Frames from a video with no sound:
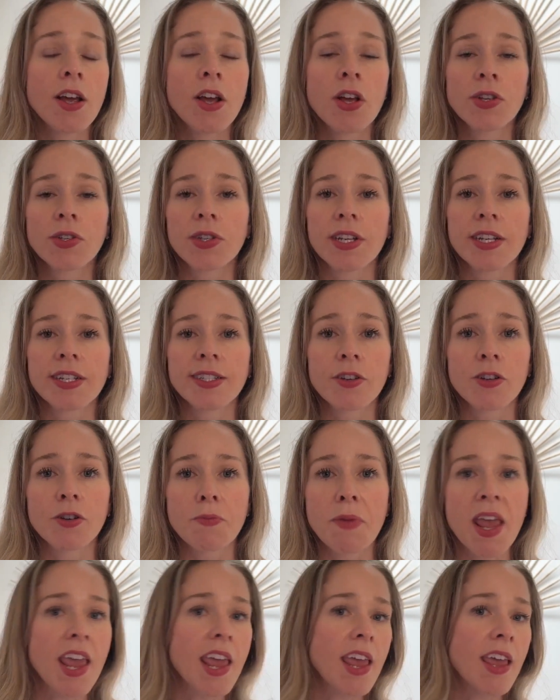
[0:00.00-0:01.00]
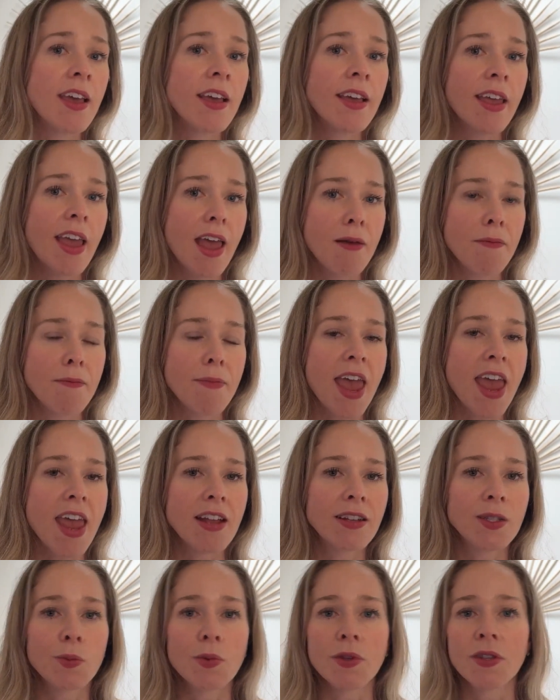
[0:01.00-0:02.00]
So these could be
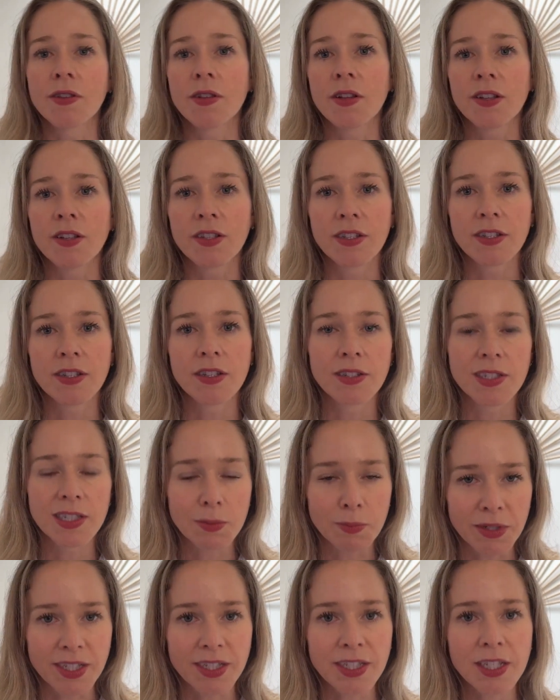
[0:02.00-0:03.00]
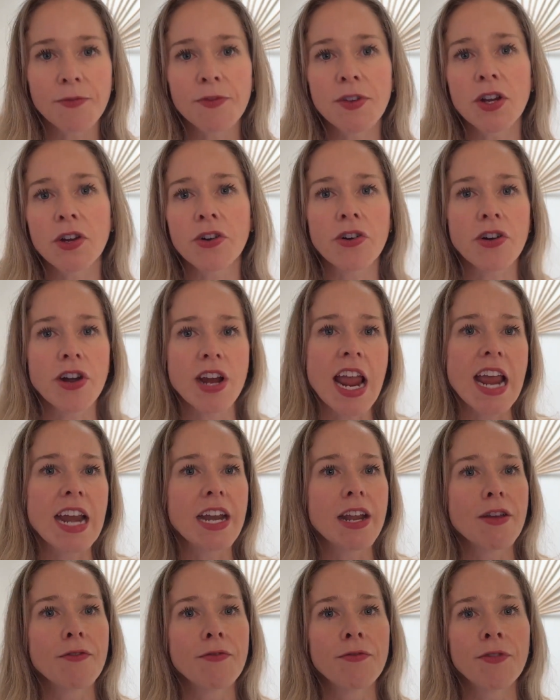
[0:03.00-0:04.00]
campaigns with specific
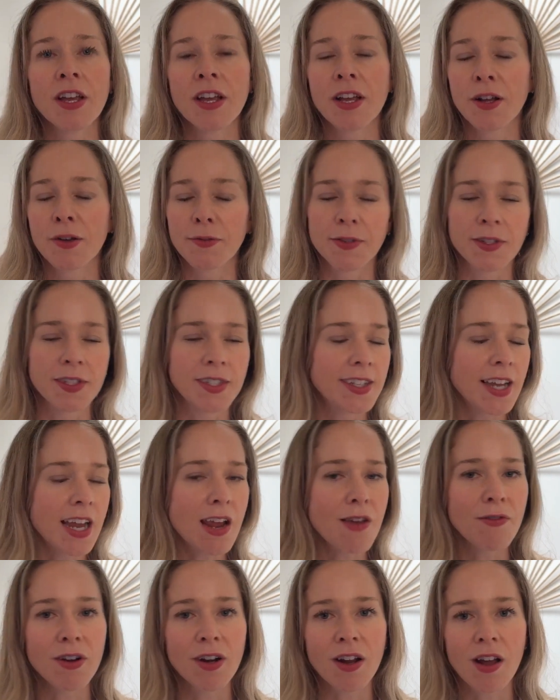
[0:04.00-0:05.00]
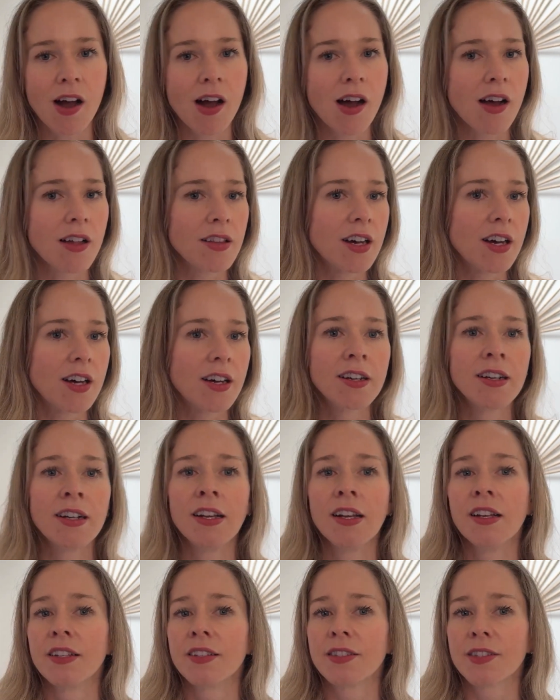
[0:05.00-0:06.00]
creative for Steve and Carla,
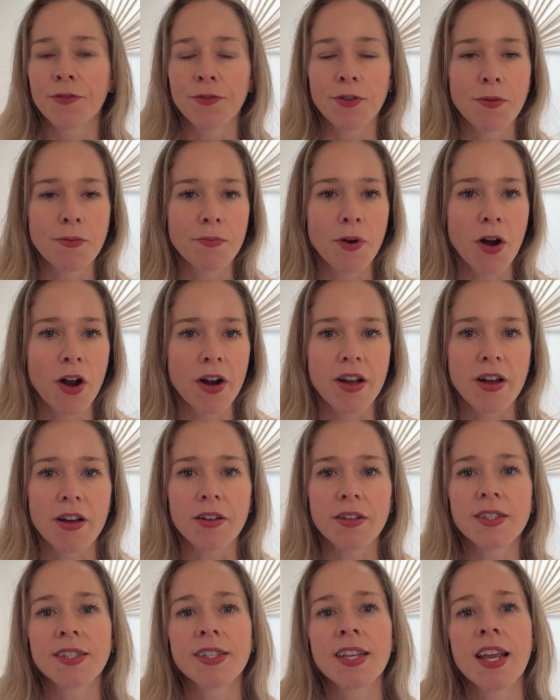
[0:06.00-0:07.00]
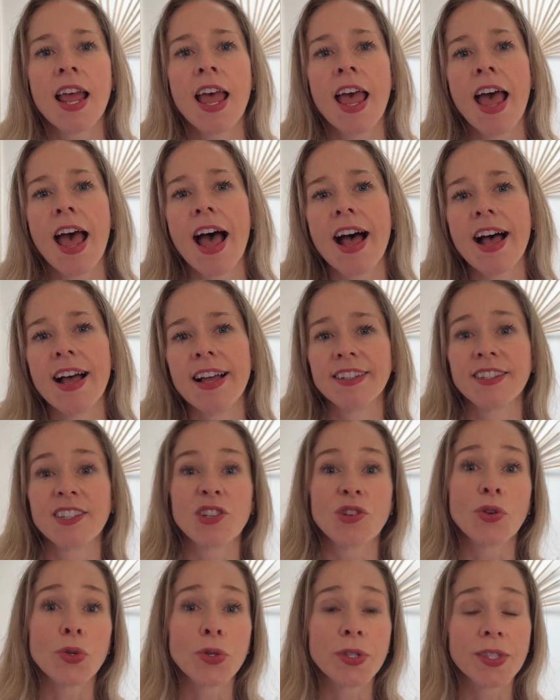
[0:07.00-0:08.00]
different products, and
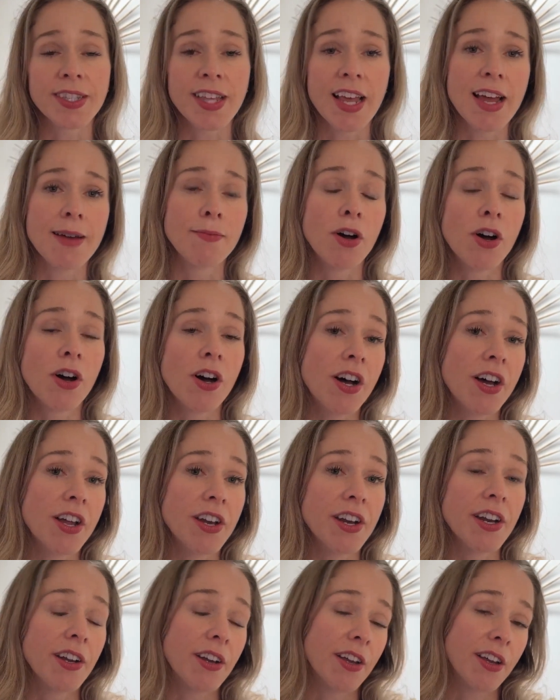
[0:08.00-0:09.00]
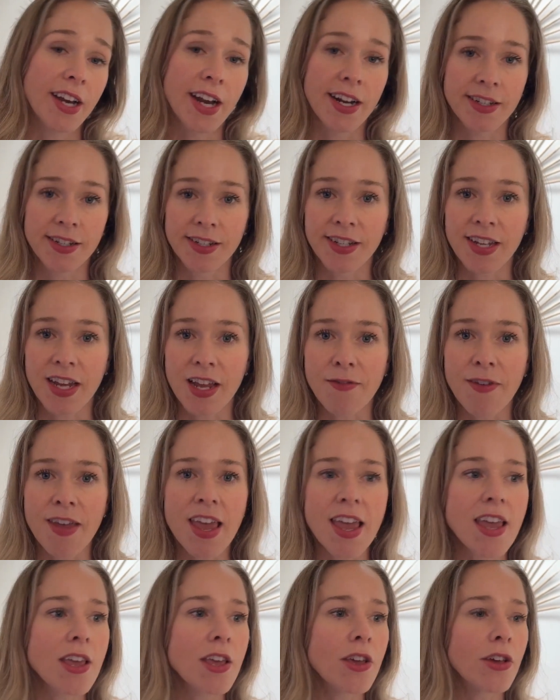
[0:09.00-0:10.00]
use them on connected
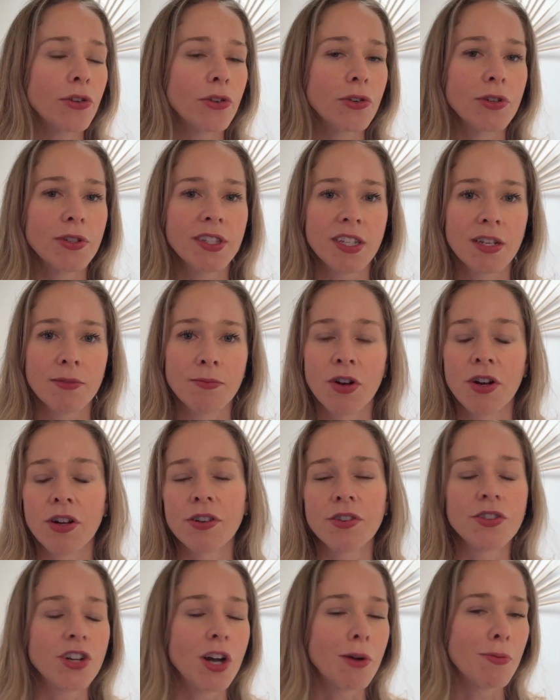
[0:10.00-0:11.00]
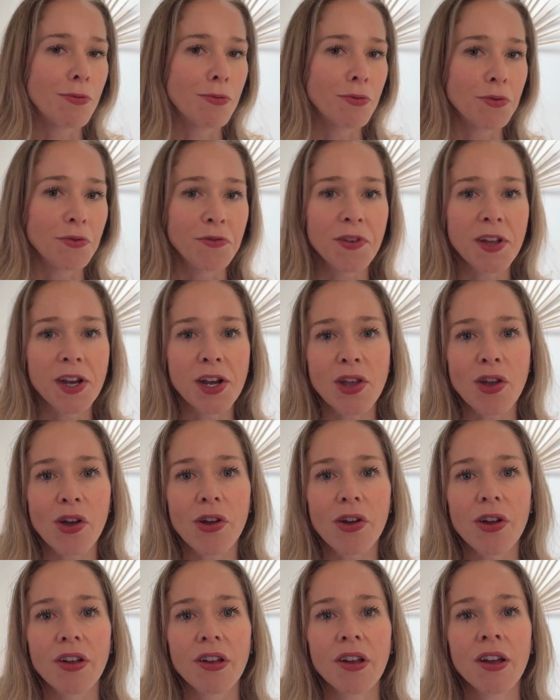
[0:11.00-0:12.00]
TV, use them on shoppable
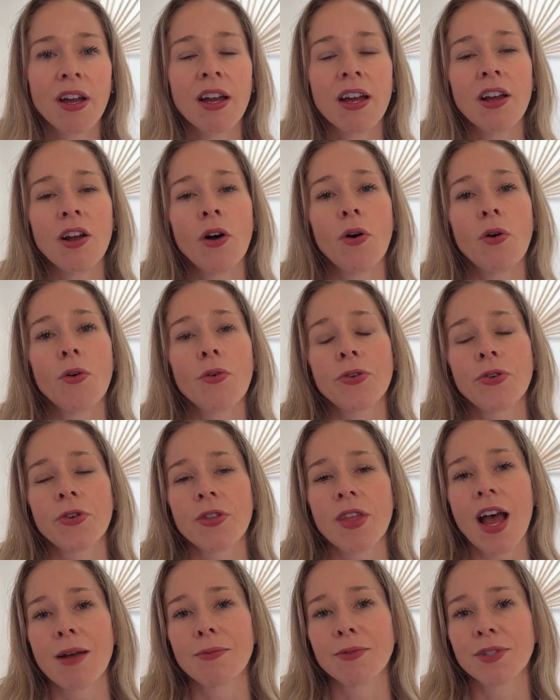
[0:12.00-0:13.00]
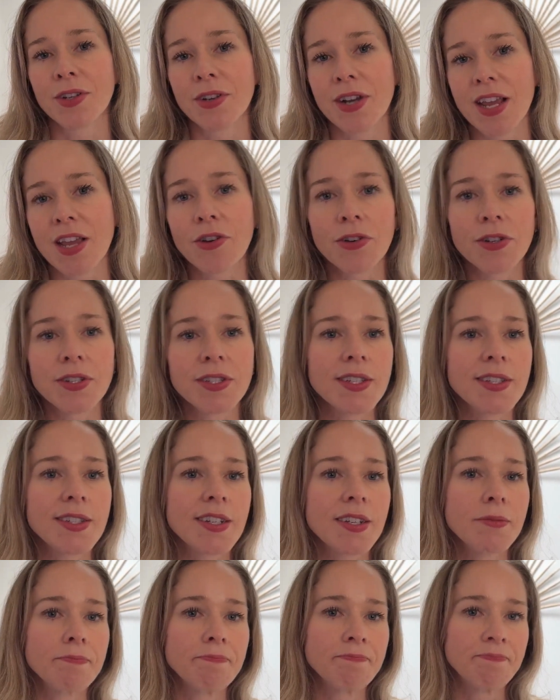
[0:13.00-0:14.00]
video, all through the Amazon
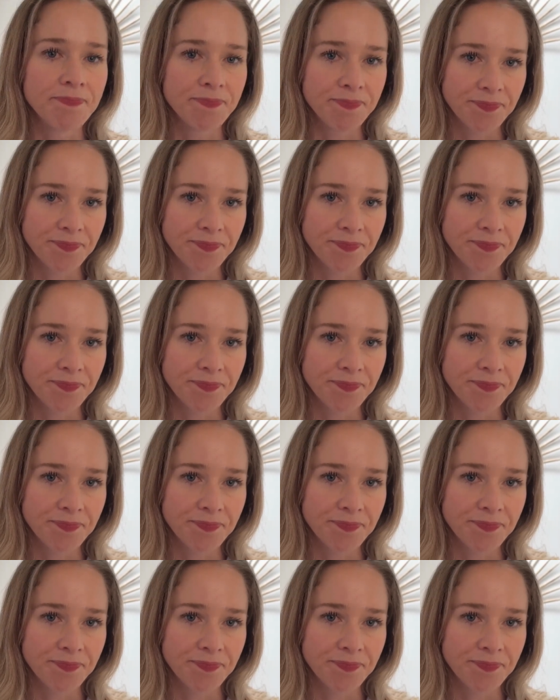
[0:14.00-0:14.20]
ecosystem.